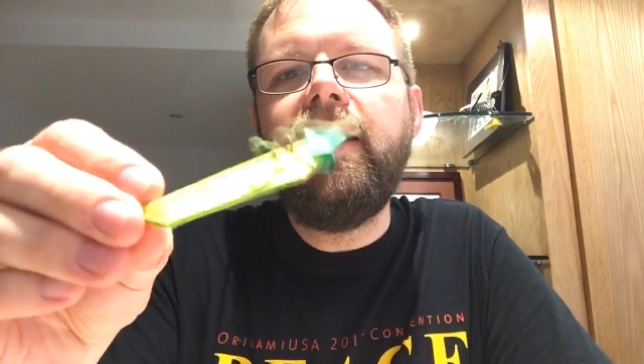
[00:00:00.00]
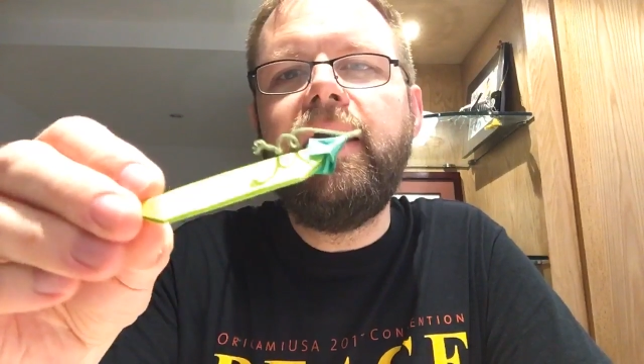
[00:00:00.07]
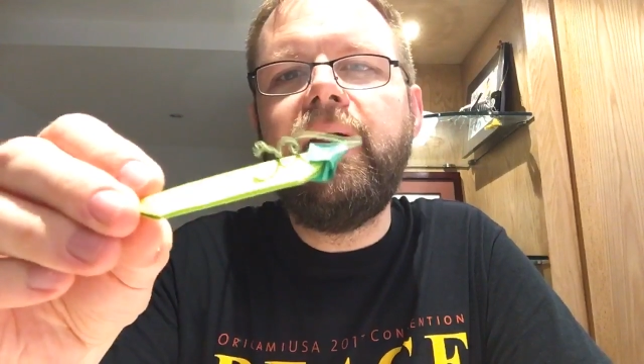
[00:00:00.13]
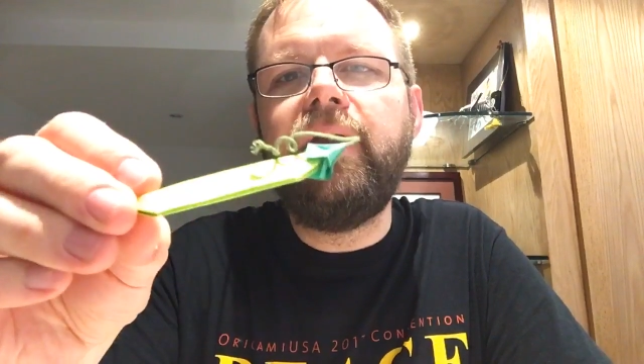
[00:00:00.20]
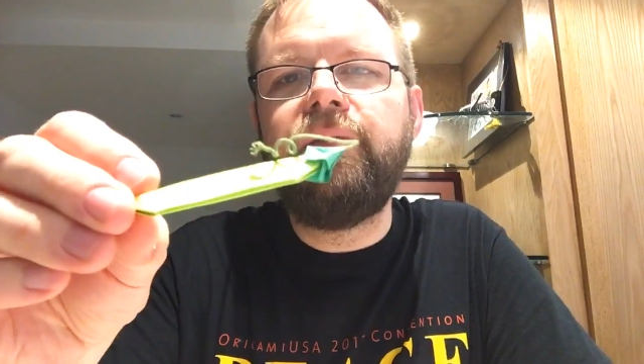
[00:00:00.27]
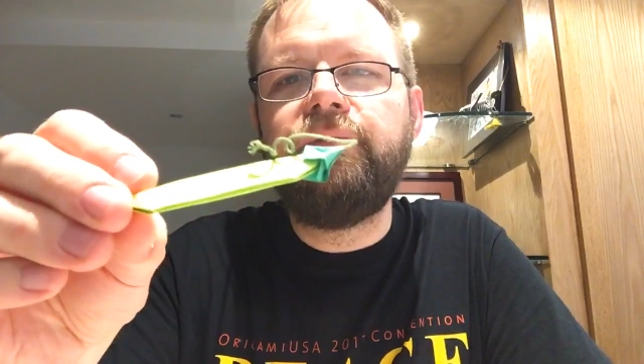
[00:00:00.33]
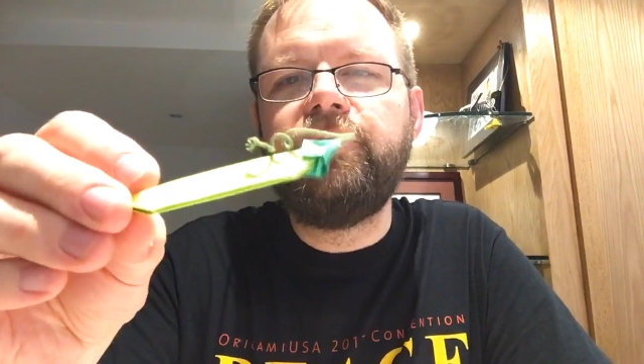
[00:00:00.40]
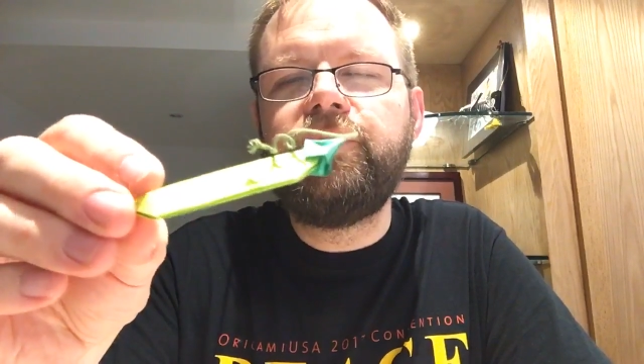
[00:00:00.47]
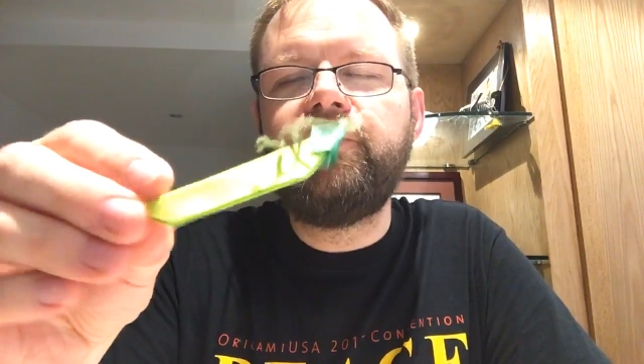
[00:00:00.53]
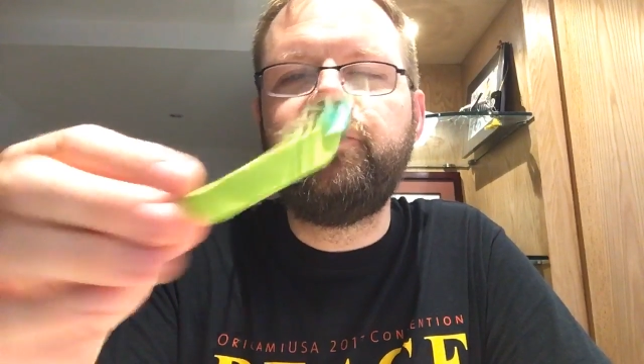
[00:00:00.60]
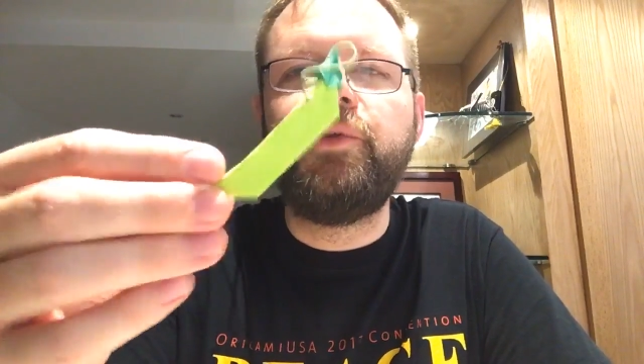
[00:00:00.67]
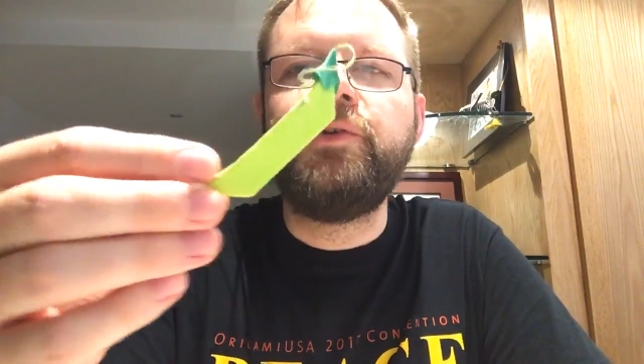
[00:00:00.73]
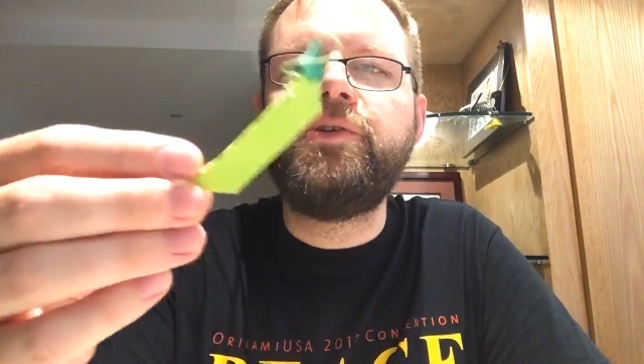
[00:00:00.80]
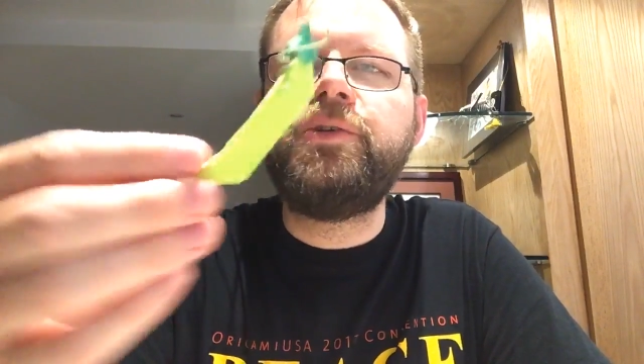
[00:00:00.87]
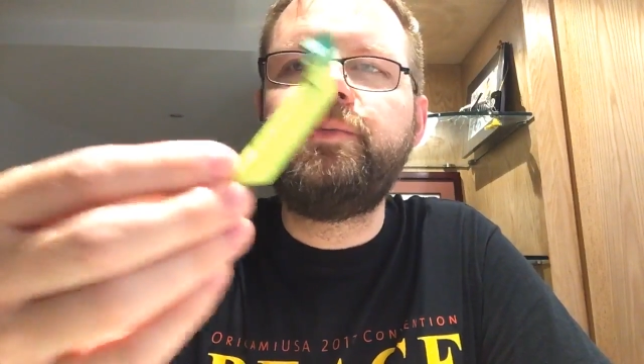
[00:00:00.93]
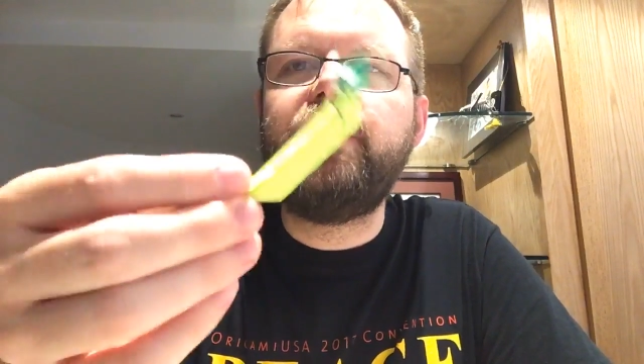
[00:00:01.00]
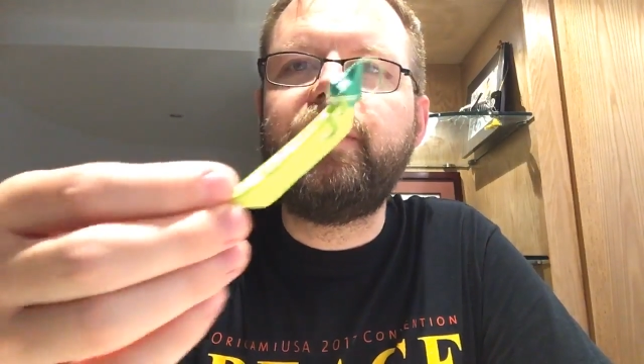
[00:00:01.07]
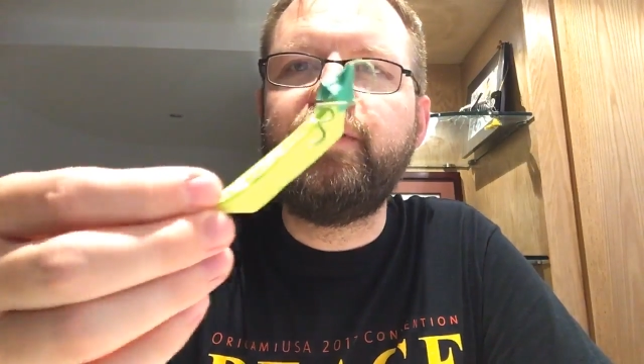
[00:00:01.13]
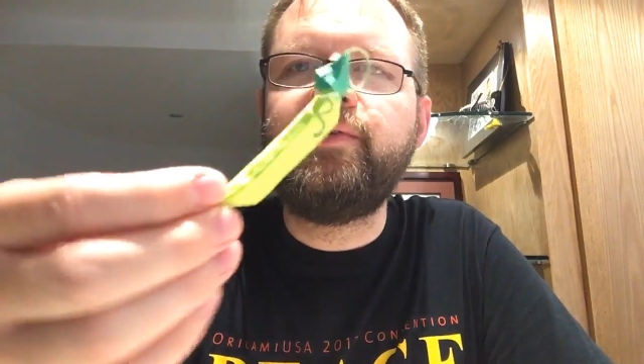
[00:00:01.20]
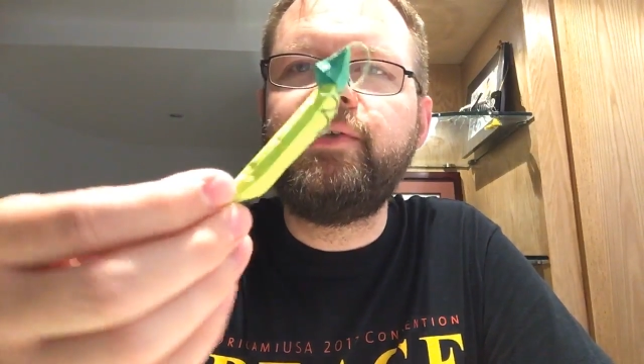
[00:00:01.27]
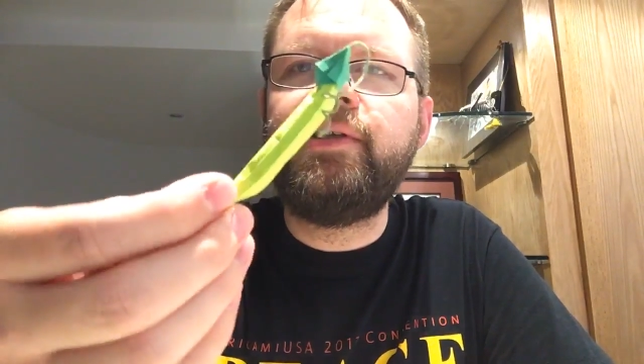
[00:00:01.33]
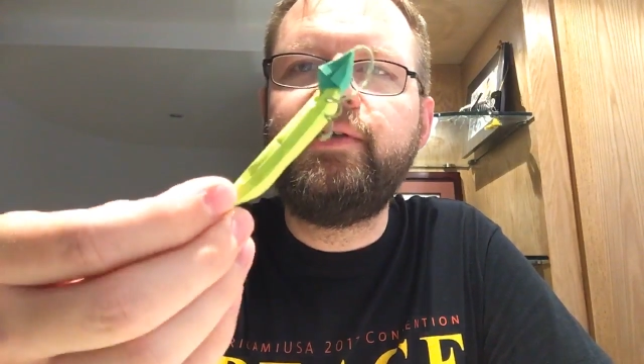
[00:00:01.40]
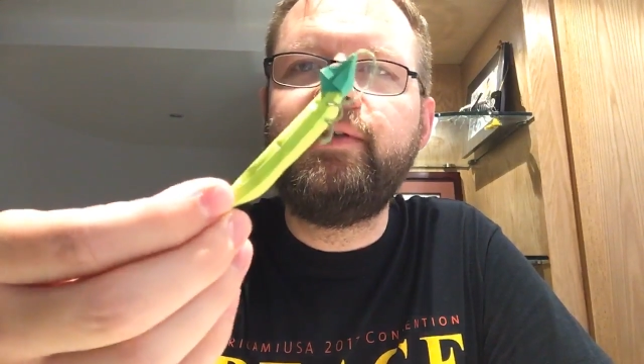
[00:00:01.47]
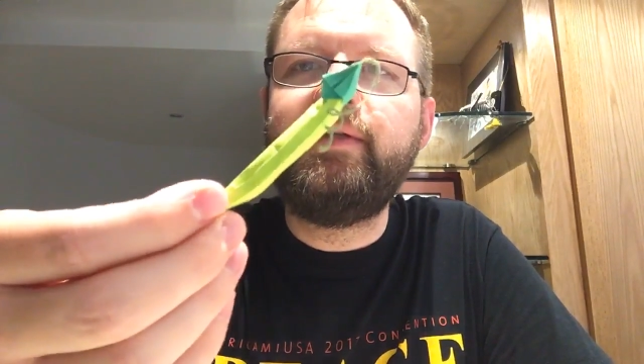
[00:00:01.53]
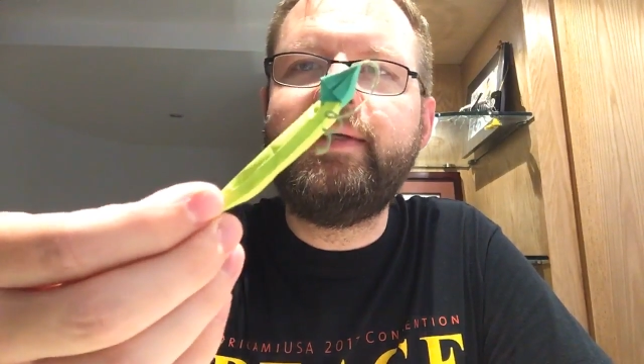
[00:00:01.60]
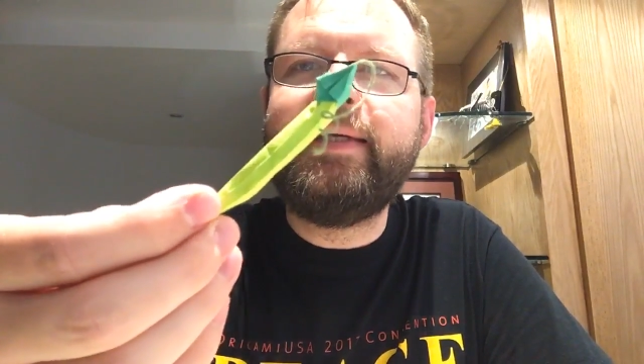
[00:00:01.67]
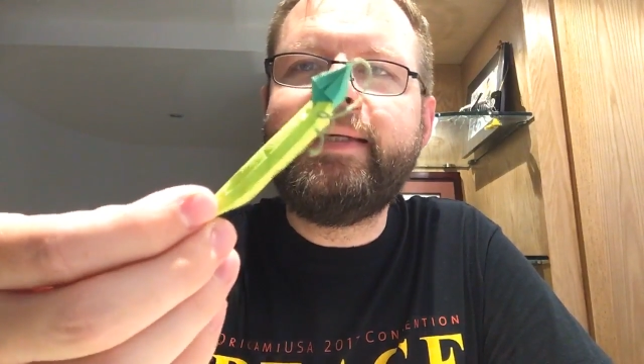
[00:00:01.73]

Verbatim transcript: And the reason for this is because in the